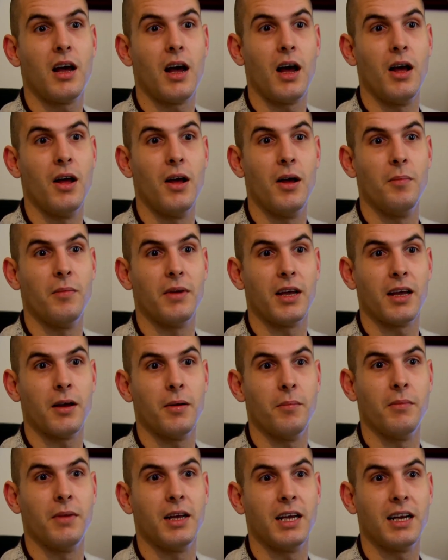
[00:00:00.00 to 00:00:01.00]
Um,
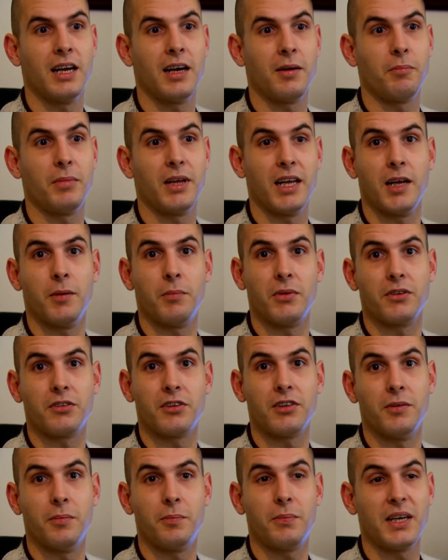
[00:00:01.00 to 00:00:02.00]
it may not be able
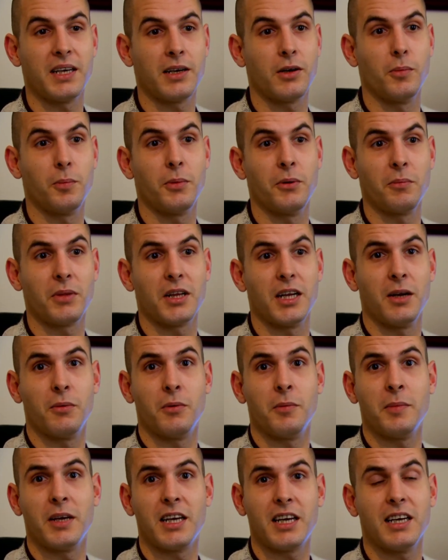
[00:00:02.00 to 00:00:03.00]
to pick up and play with my